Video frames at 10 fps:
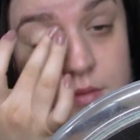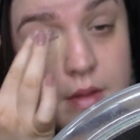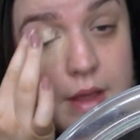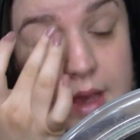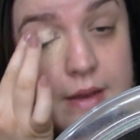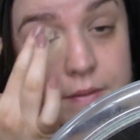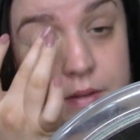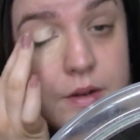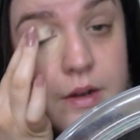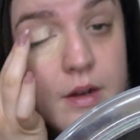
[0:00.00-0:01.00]

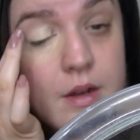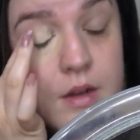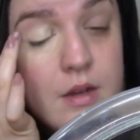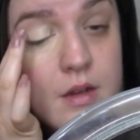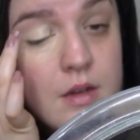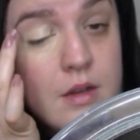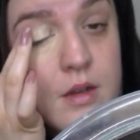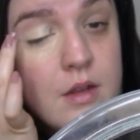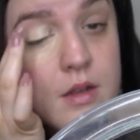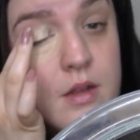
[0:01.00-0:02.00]
after
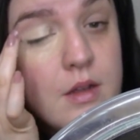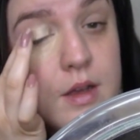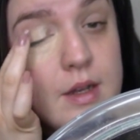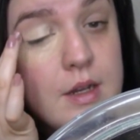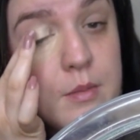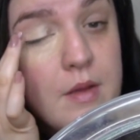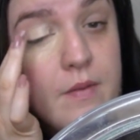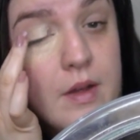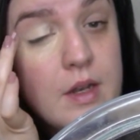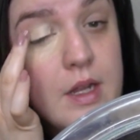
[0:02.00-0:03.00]
I did my
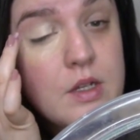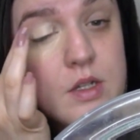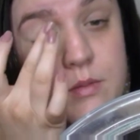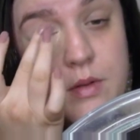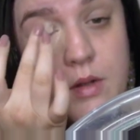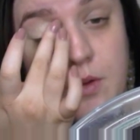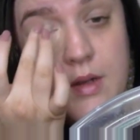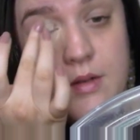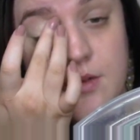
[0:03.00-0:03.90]
foundation, but oh well.